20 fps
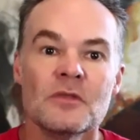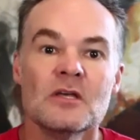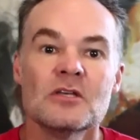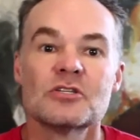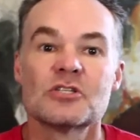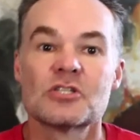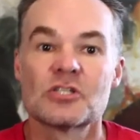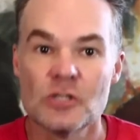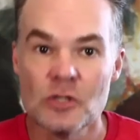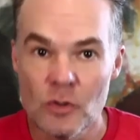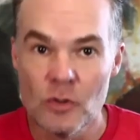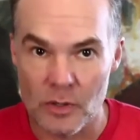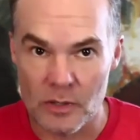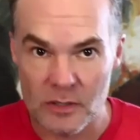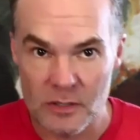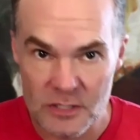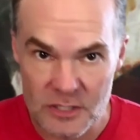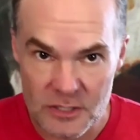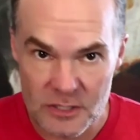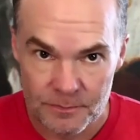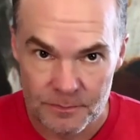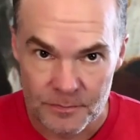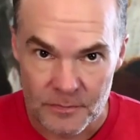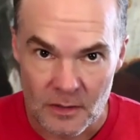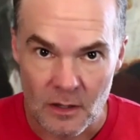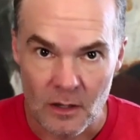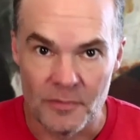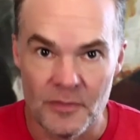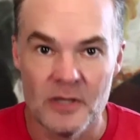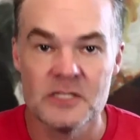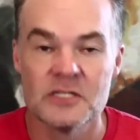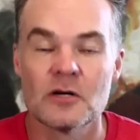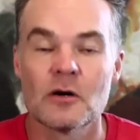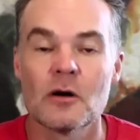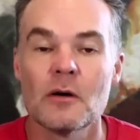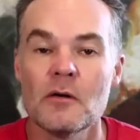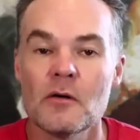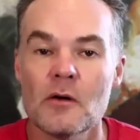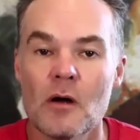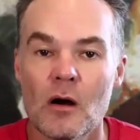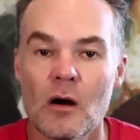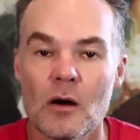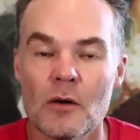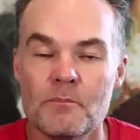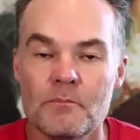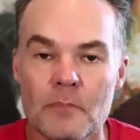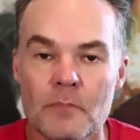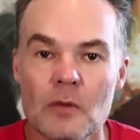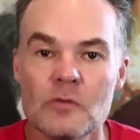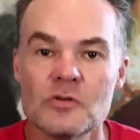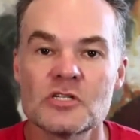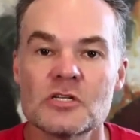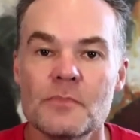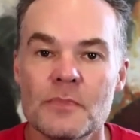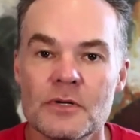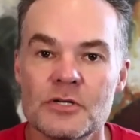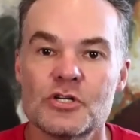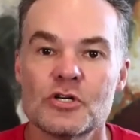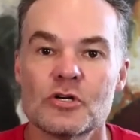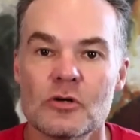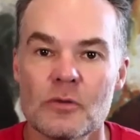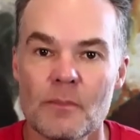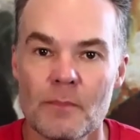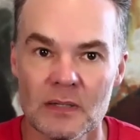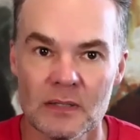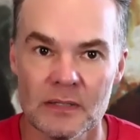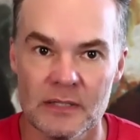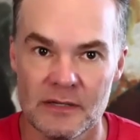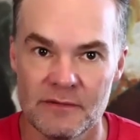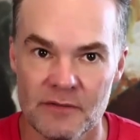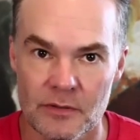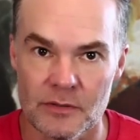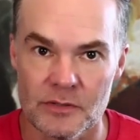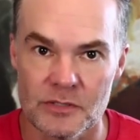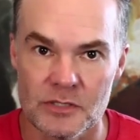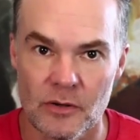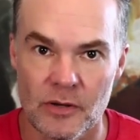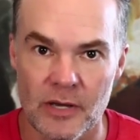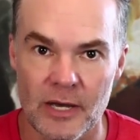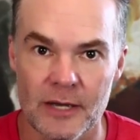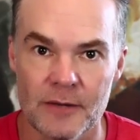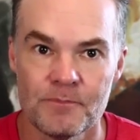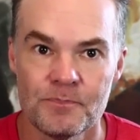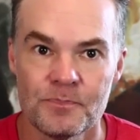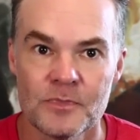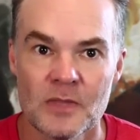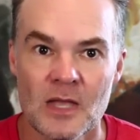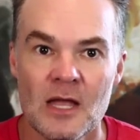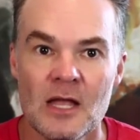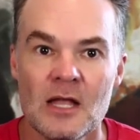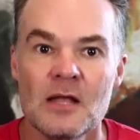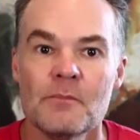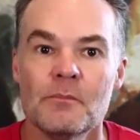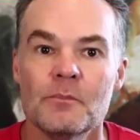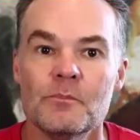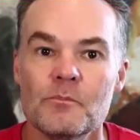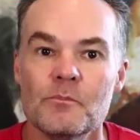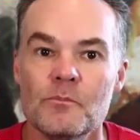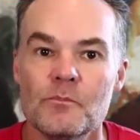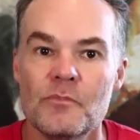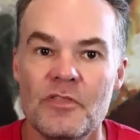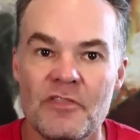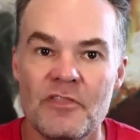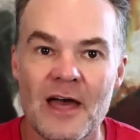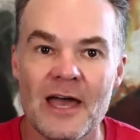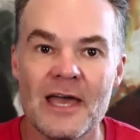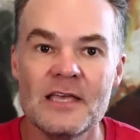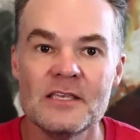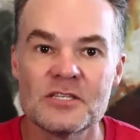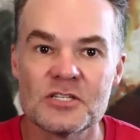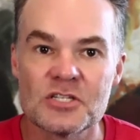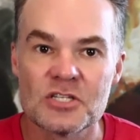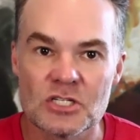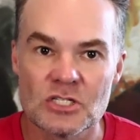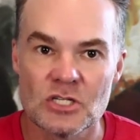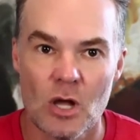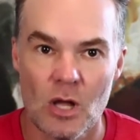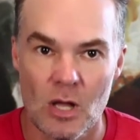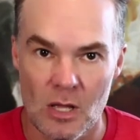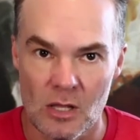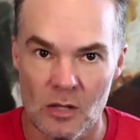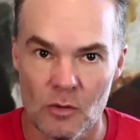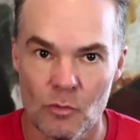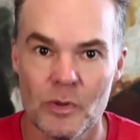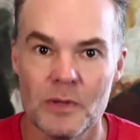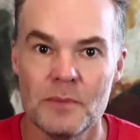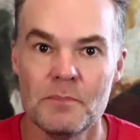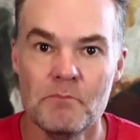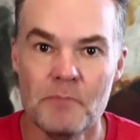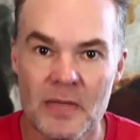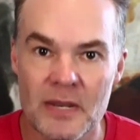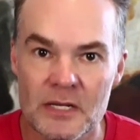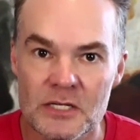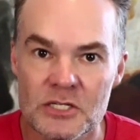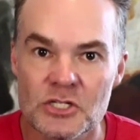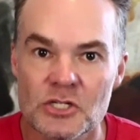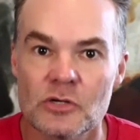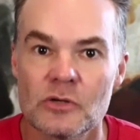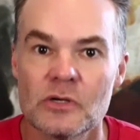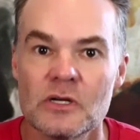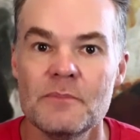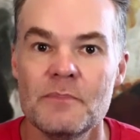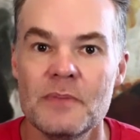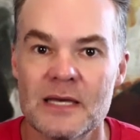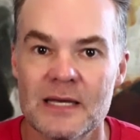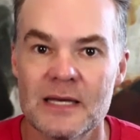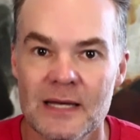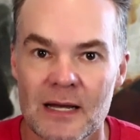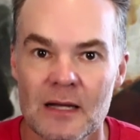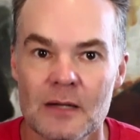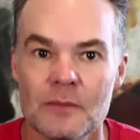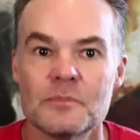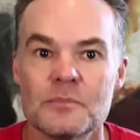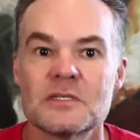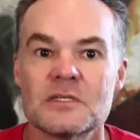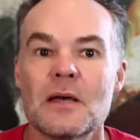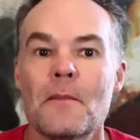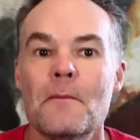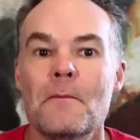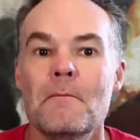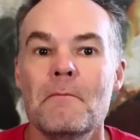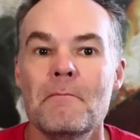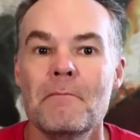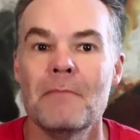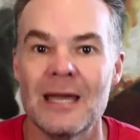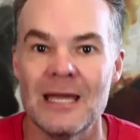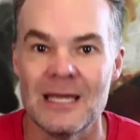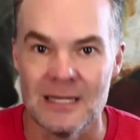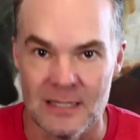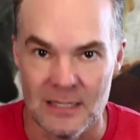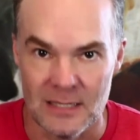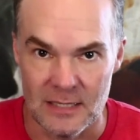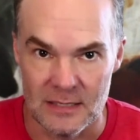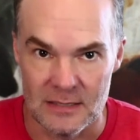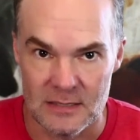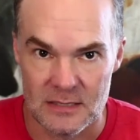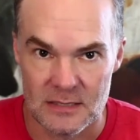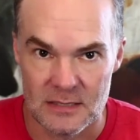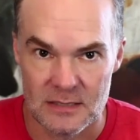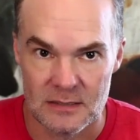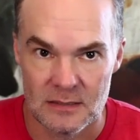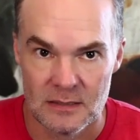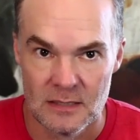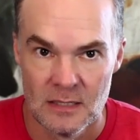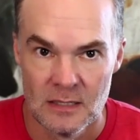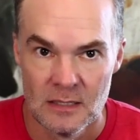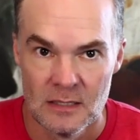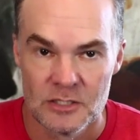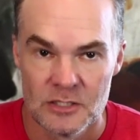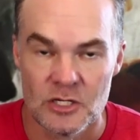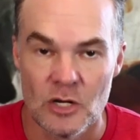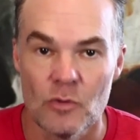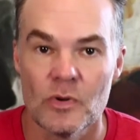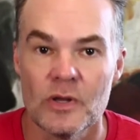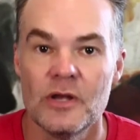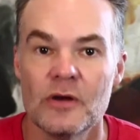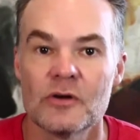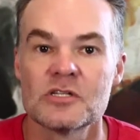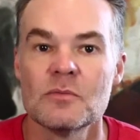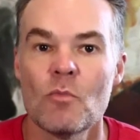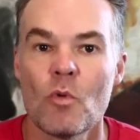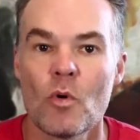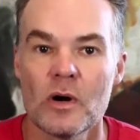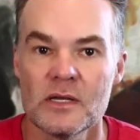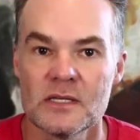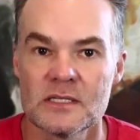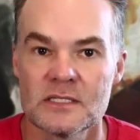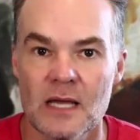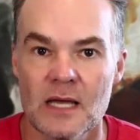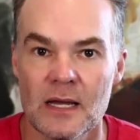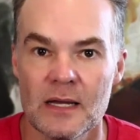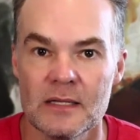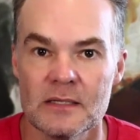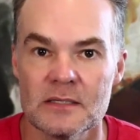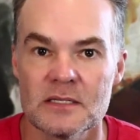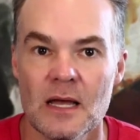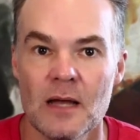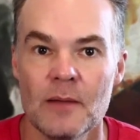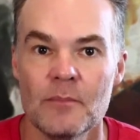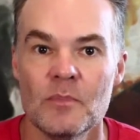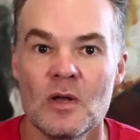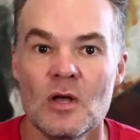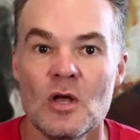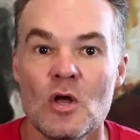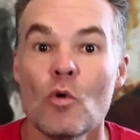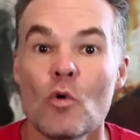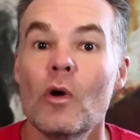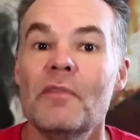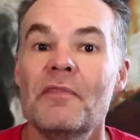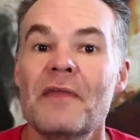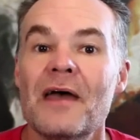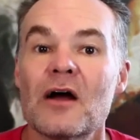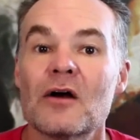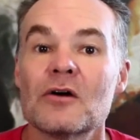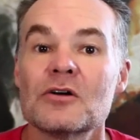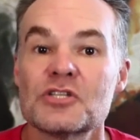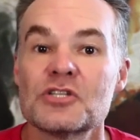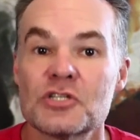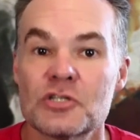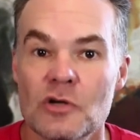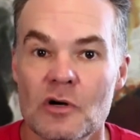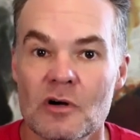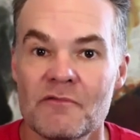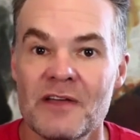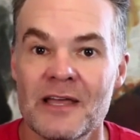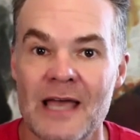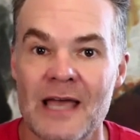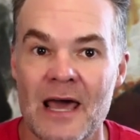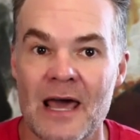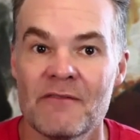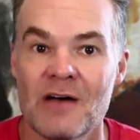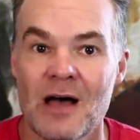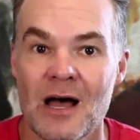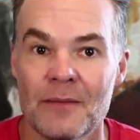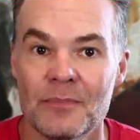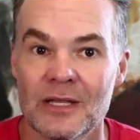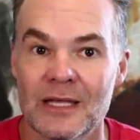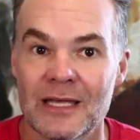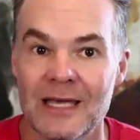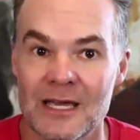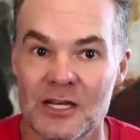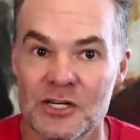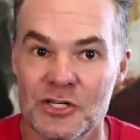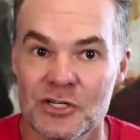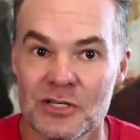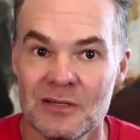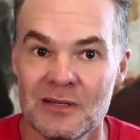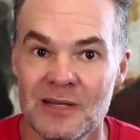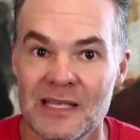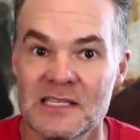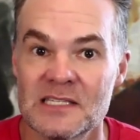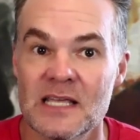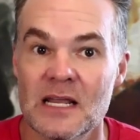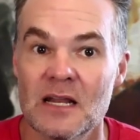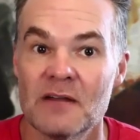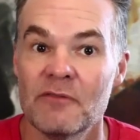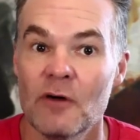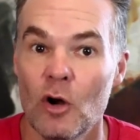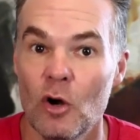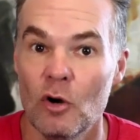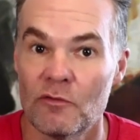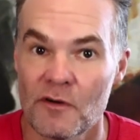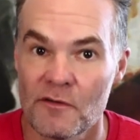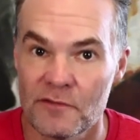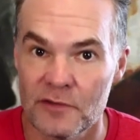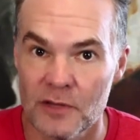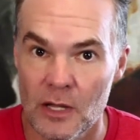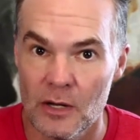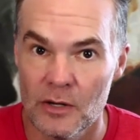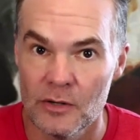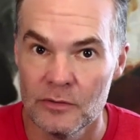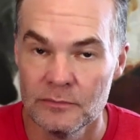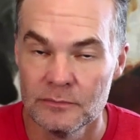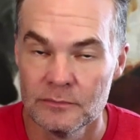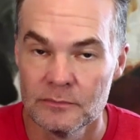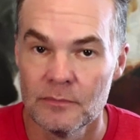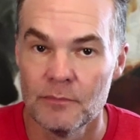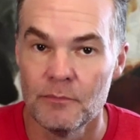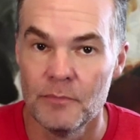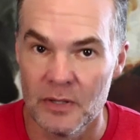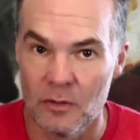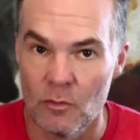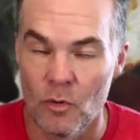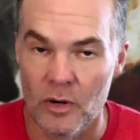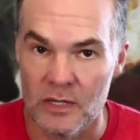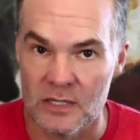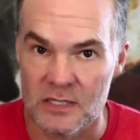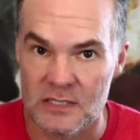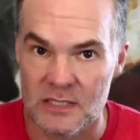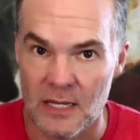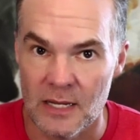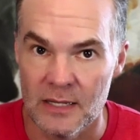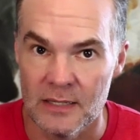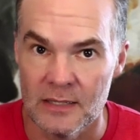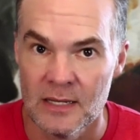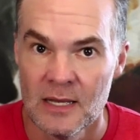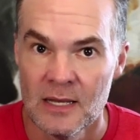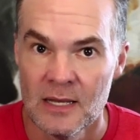Stewards, these are our most mature believers, okay? They stall when ministry becomes maintenance. So here's some warning signs. When they are serving out of obligation instead of overflow, big warning sign.